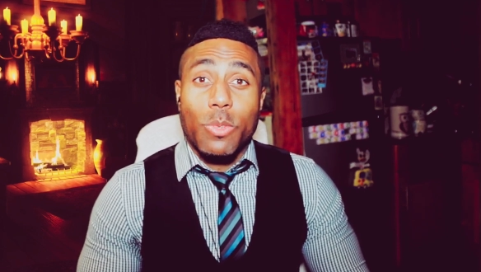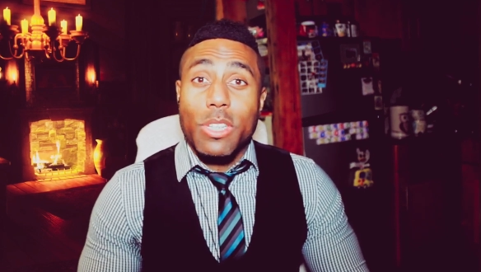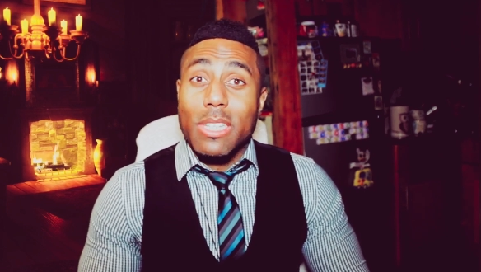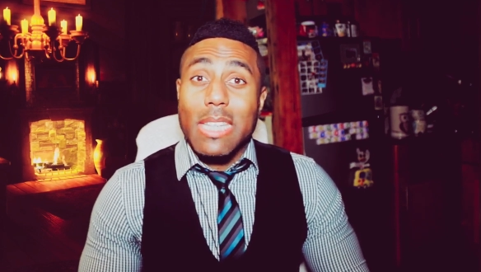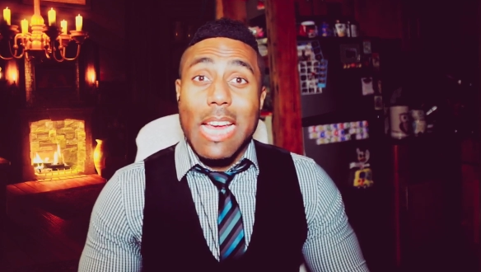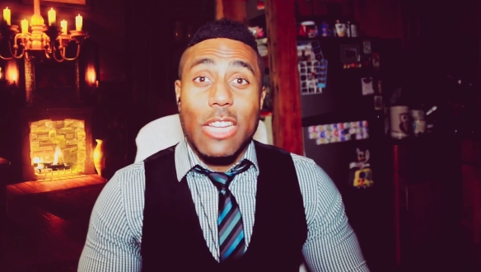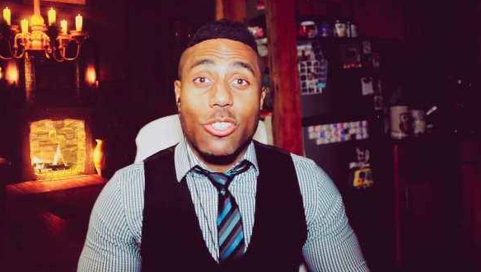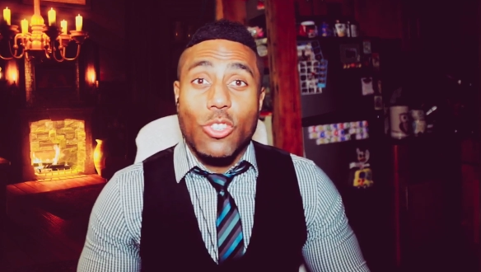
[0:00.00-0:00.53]
we
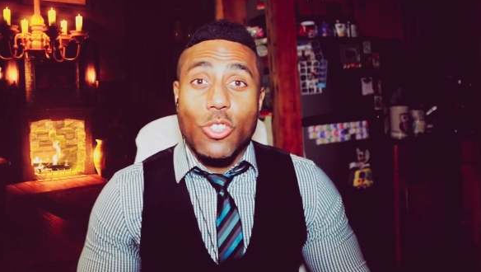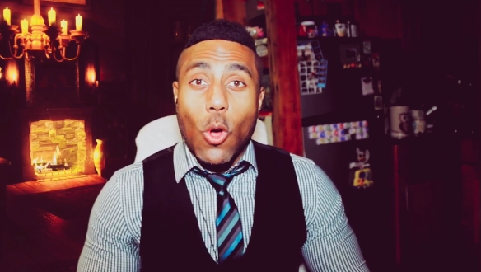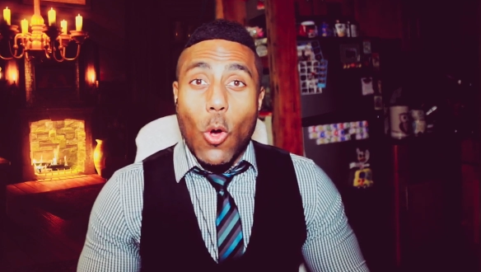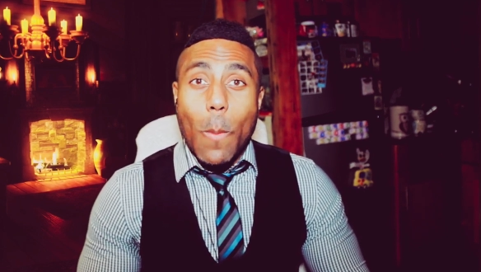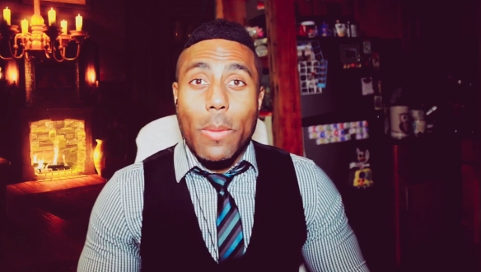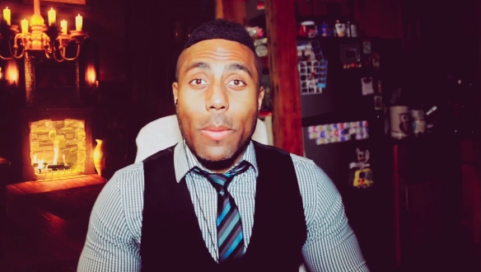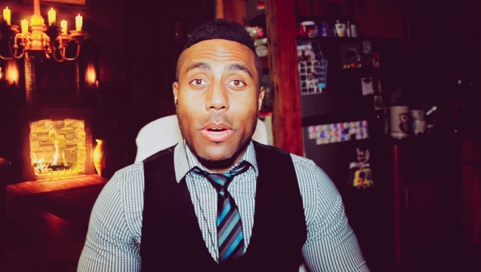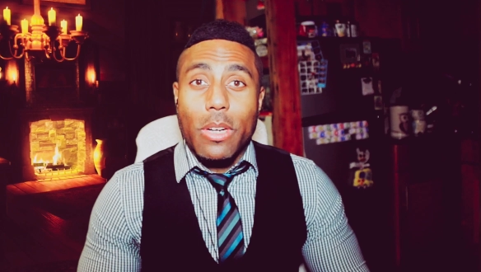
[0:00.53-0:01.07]
just had
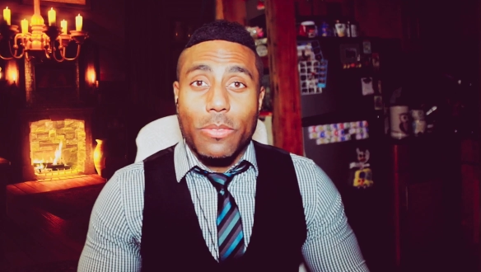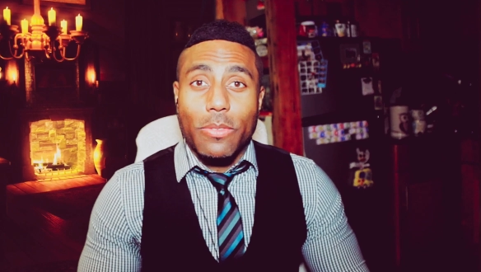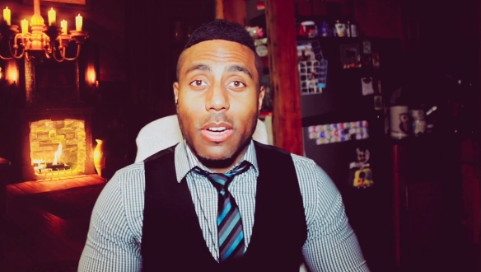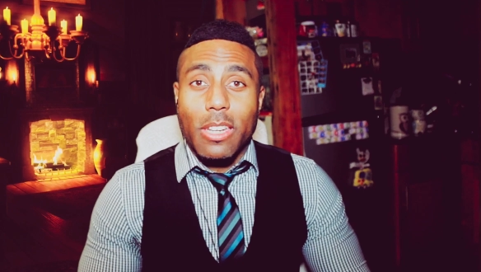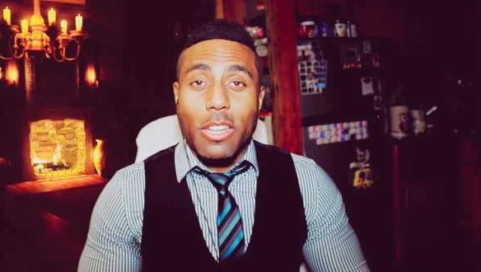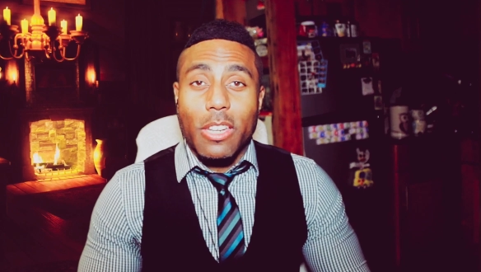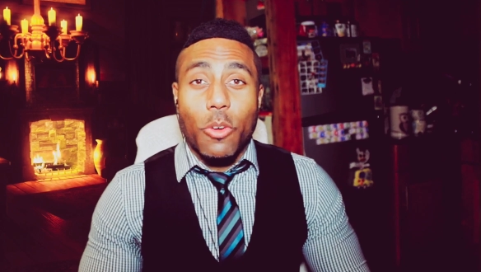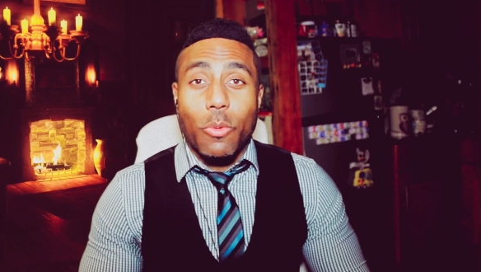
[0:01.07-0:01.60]
so much
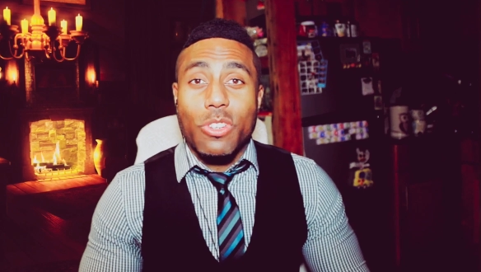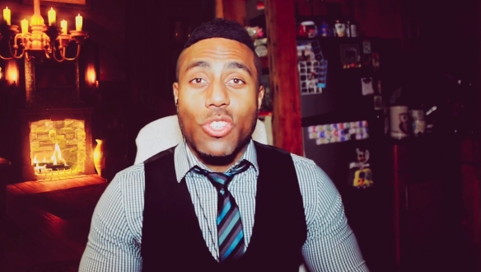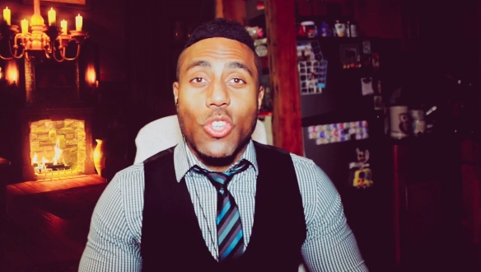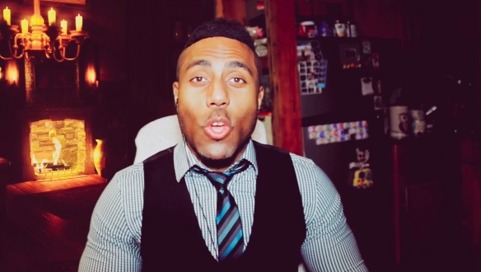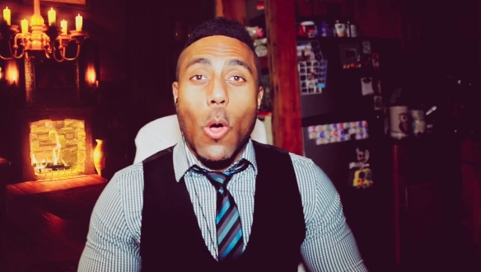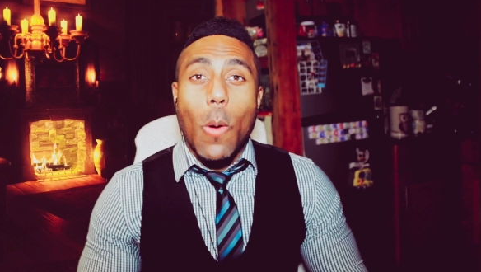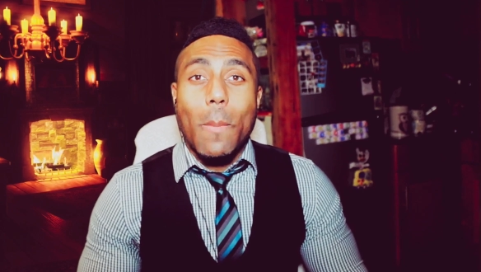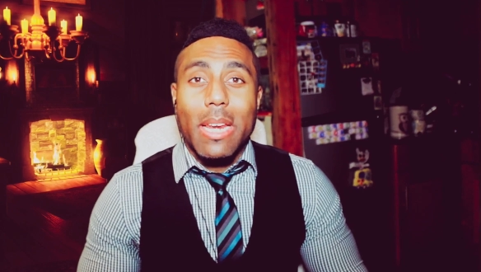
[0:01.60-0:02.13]
fun and there were
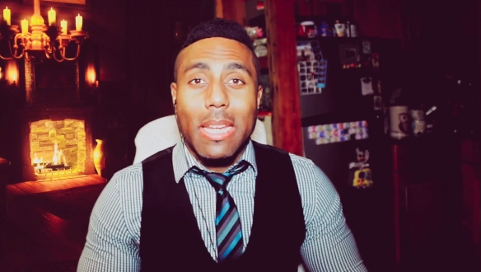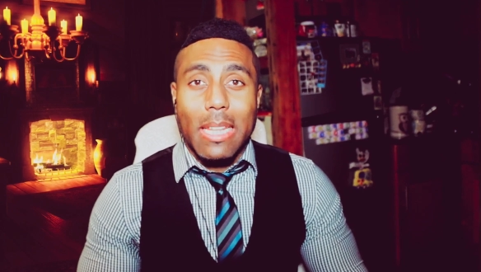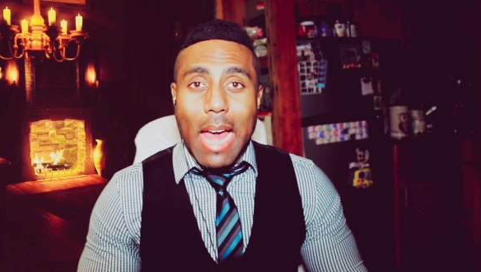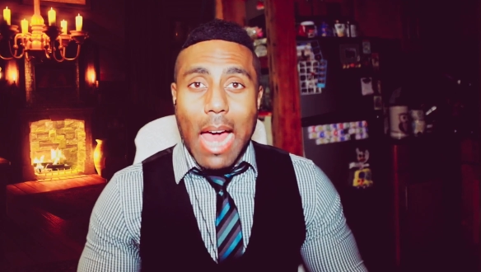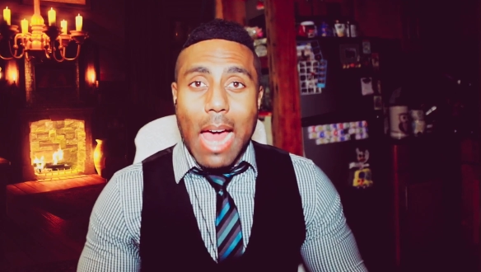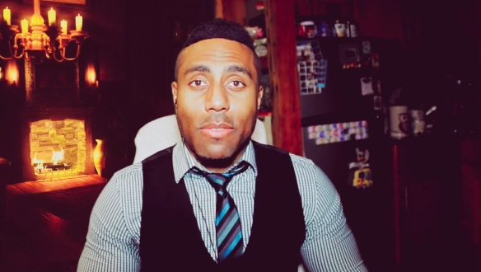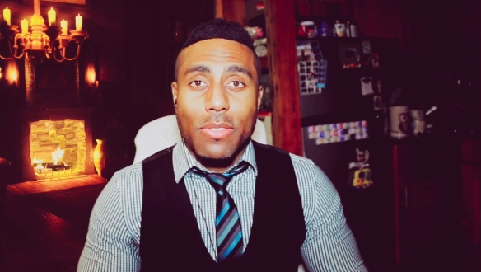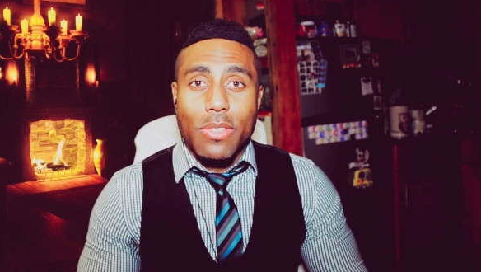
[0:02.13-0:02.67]
so many
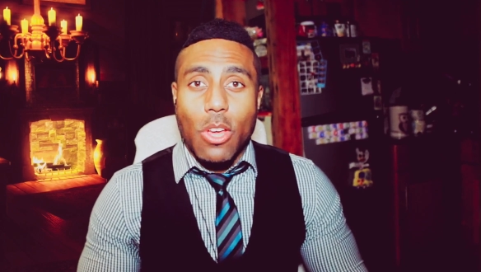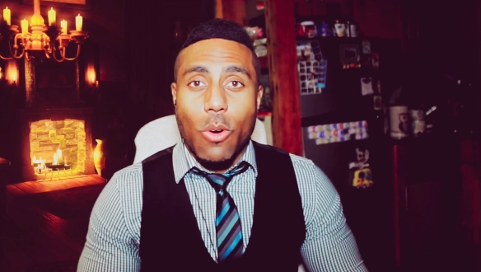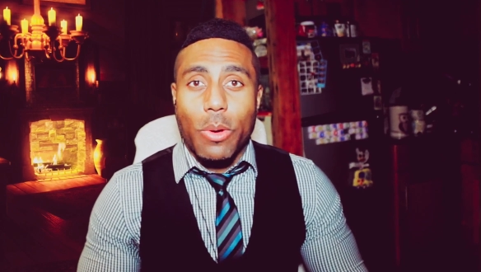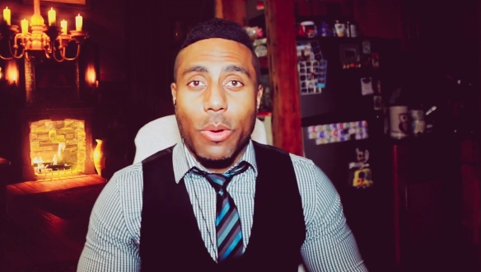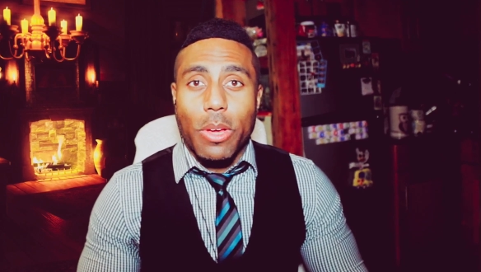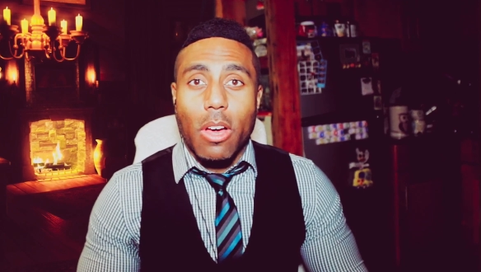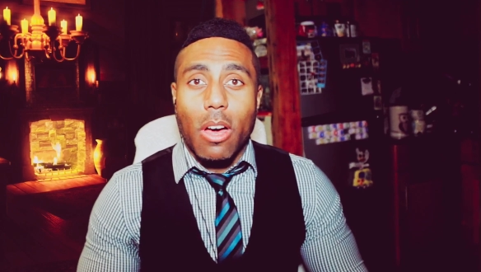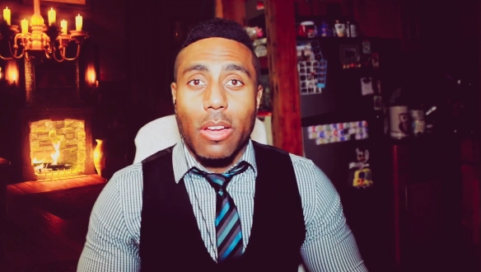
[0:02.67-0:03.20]
laughs
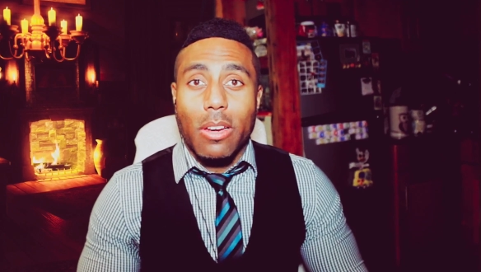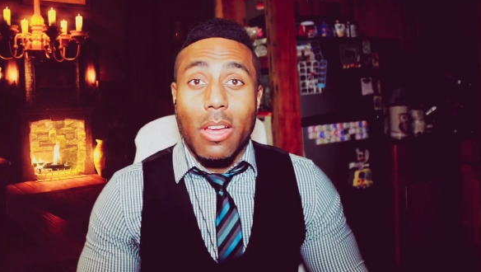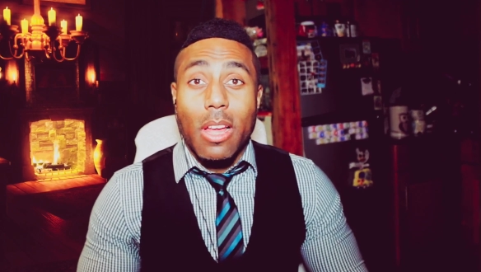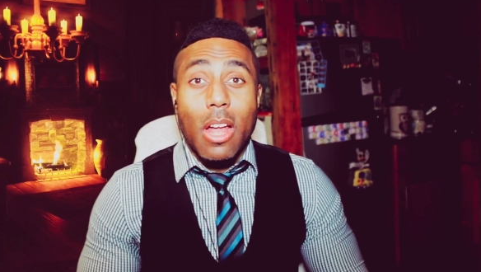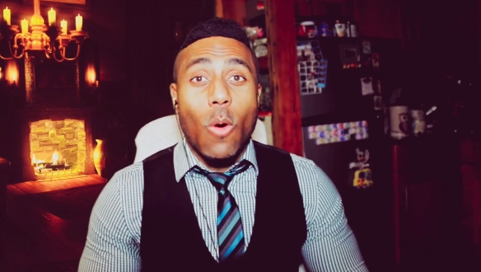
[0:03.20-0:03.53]
going on.